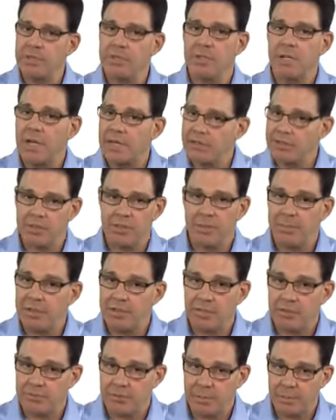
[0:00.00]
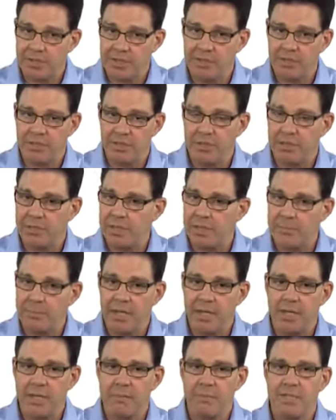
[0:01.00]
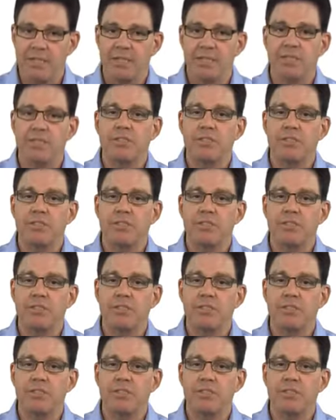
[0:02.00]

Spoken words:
It's not just a bunch of spreadsheets, not by any means.